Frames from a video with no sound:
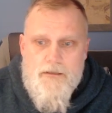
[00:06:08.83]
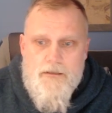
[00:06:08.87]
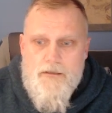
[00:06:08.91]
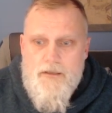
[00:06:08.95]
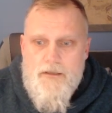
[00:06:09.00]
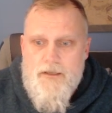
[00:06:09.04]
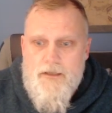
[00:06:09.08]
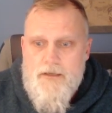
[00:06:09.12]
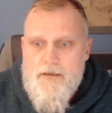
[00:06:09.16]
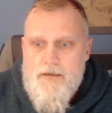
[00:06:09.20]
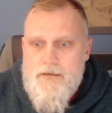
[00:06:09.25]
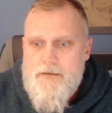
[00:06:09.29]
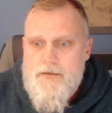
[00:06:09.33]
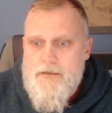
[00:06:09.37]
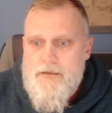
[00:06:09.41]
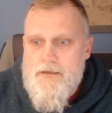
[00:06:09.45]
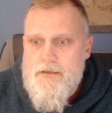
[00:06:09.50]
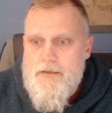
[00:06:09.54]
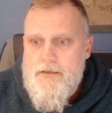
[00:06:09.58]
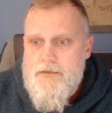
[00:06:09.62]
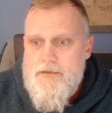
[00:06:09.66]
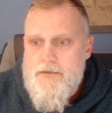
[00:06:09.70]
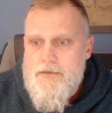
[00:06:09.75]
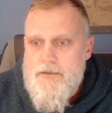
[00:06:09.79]
And
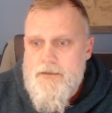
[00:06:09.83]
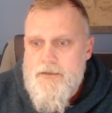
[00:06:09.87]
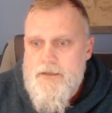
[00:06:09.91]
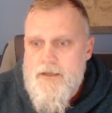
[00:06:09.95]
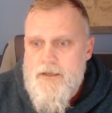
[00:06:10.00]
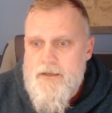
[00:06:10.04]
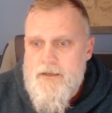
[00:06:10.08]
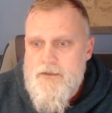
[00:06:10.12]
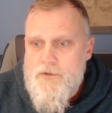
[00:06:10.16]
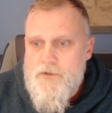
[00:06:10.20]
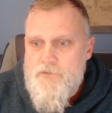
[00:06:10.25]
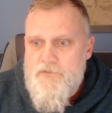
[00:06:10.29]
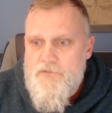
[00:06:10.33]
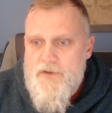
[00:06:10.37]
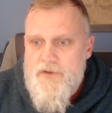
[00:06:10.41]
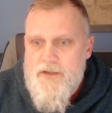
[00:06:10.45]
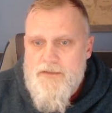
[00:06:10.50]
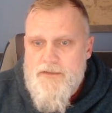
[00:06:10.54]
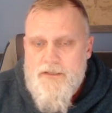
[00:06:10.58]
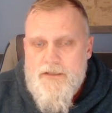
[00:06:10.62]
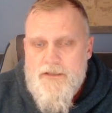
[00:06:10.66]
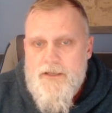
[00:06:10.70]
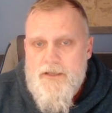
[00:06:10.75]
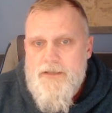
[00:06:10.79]
again, don't forget the
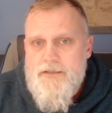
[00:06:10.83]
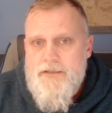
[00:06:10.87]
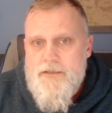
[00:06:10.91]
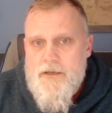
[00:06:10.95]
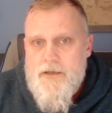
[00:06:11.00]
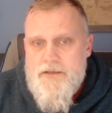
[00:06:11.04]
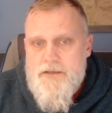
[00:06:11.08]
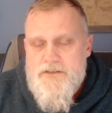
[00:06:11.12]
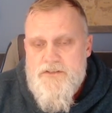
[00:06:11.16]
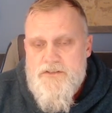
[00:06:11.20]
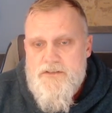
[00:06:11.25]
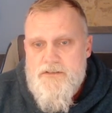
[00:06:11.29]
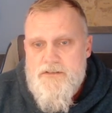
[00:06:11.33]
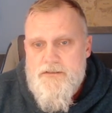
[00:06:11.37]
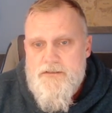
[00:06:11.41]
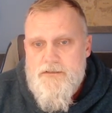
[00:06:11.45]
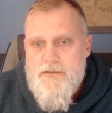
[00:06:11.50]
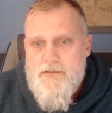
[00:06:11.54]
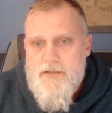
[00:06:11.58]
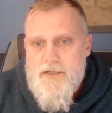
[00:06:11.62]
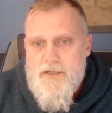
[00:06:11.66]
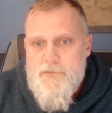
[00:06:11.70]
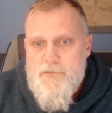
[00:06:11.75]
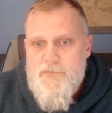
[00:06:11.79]
light dust
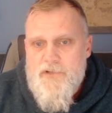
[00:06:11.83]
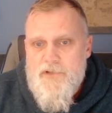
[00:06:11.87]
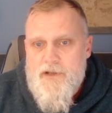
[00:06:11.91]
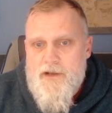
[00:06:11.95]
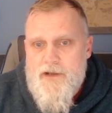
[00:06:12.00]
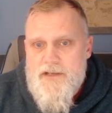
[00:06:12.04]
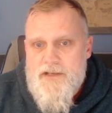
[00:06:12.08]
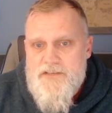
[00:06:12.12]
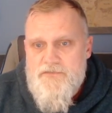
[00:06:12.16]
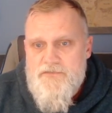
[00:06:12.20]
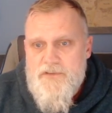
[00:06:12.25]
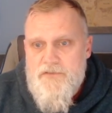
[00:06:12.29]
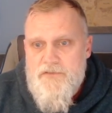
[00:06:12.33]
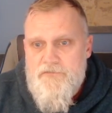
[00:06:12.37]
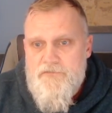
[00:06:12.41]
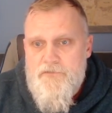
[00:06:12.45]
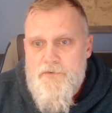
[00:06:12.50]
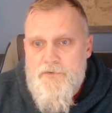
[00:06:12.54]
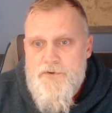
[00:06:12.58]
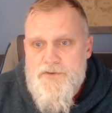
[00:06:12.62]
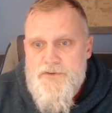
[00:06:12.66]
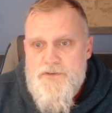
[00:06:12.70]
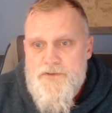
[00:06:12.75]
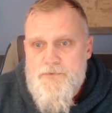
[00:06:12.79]
that applies for the
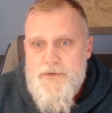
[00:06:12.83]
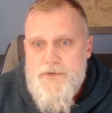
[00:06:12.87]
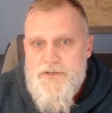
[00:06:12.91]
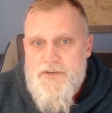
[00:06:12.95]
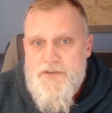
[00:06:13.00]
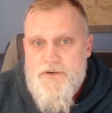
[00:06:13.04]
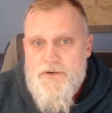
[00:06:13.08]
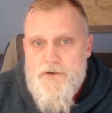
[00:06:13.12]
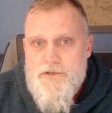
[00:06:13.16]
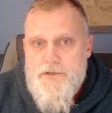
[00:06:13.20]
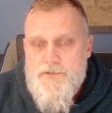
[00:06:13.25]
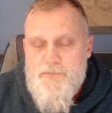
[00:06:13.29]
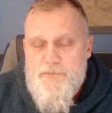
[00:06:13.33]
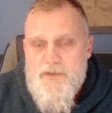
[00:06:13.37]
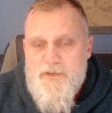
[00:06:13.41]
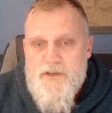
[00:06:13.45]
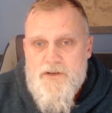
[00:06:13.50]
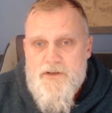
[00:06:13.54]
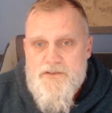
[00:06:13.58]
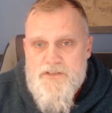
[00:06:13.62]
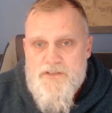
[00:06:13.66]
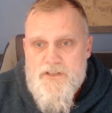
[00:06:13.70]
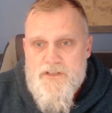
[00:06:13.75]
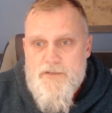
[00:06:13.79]
first 3 turns
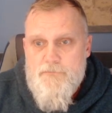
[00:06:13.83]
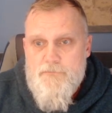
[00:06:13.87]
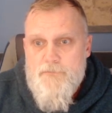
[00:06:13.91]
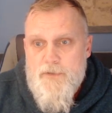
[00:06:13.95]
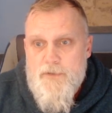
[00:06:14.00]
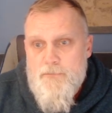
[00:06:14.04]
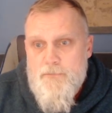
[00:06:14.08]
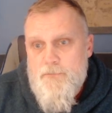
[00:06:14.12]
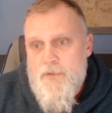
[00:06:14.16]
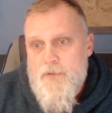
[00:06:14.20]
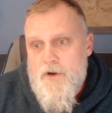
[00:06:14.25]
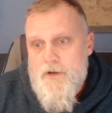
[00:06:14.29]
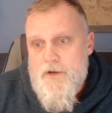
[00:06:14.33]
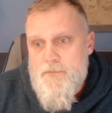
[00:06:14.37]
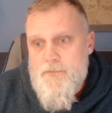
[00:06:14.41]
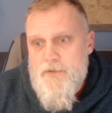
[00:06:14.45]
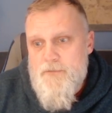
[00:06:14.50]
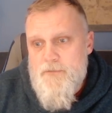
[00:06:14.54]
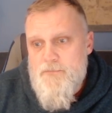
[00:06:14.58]
because of the bombardment